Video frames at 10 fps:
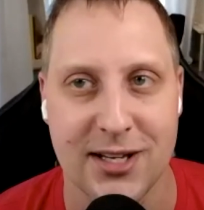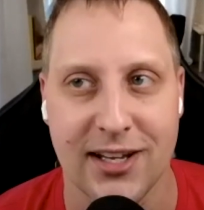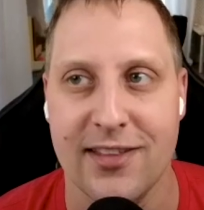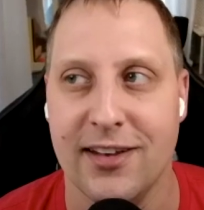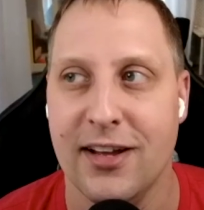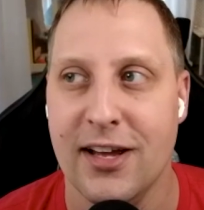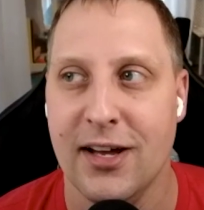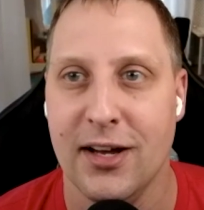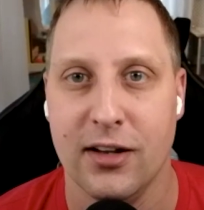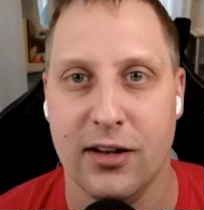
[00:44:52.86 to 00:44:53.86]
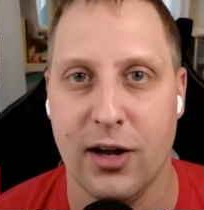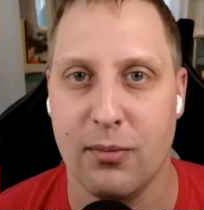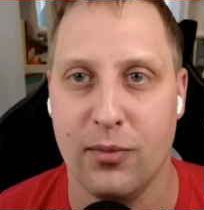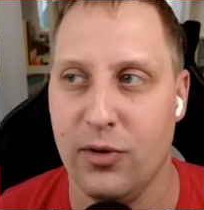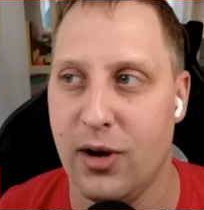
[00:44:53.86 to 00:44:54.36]
And then num-
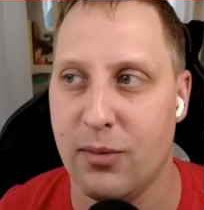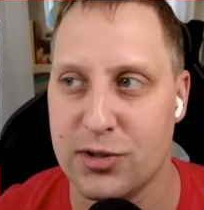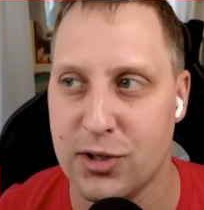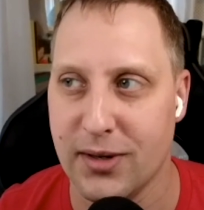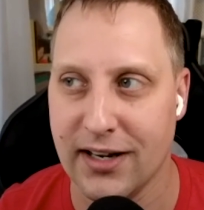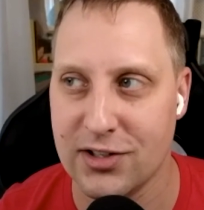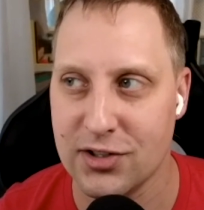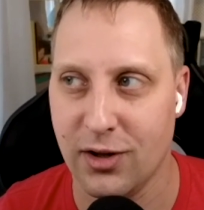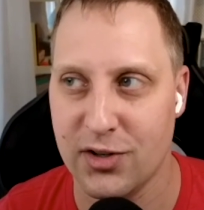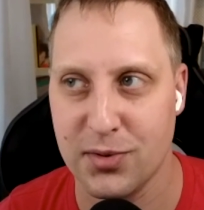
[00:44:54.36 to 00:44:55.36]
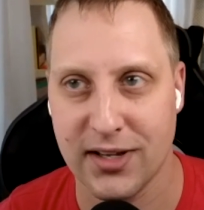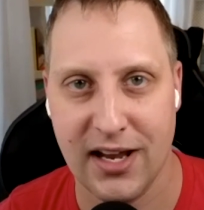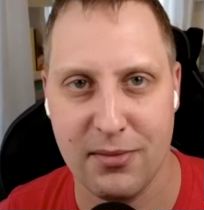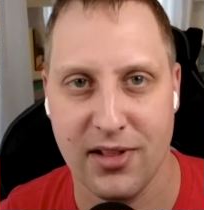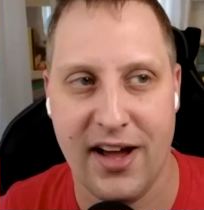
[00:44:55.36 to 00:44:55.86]
number two, we got to get to the Lawntrepreneur
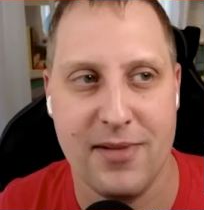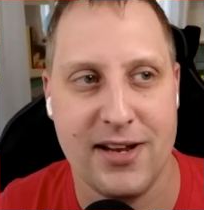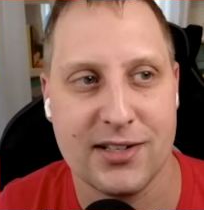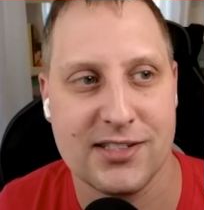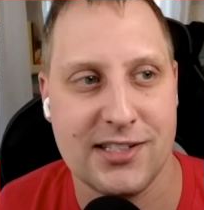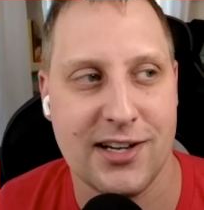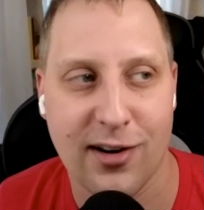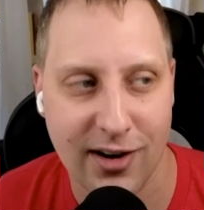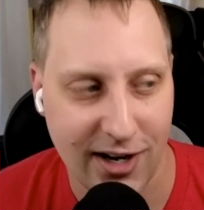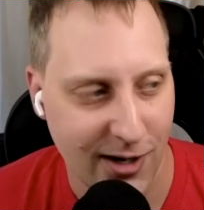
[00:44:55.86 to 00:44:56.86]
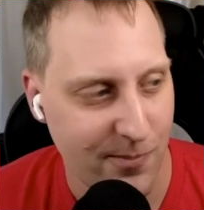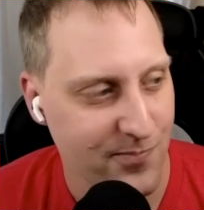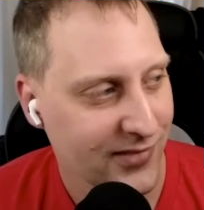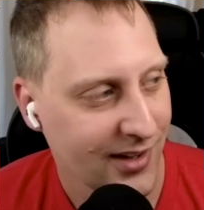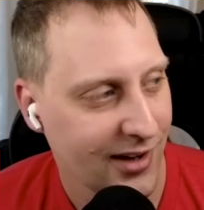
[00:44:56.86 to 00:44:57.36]
Academy live, man. You can see our uh,
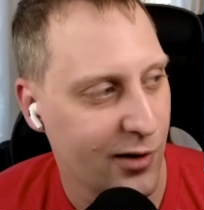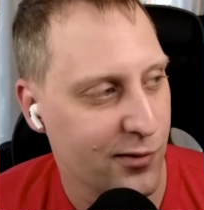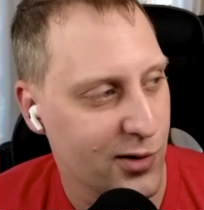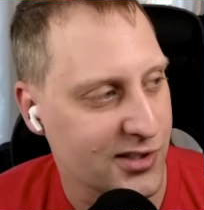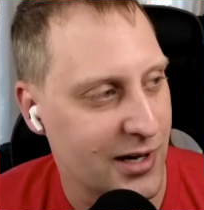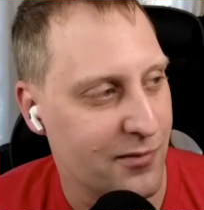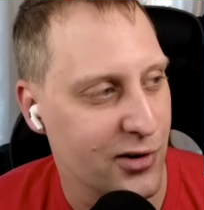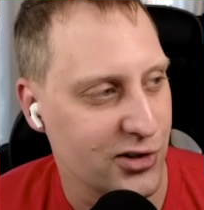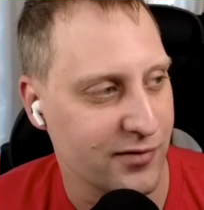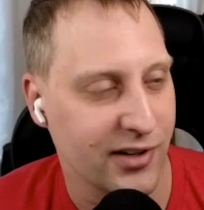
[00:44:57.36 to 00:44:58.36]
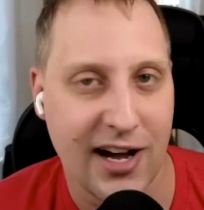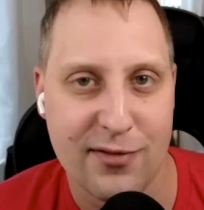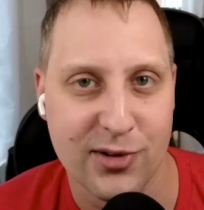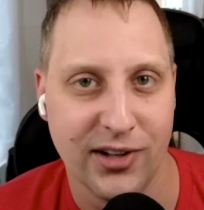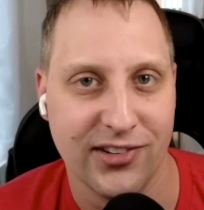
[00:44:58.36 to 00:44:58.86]
our Forrest Gump version of the conference.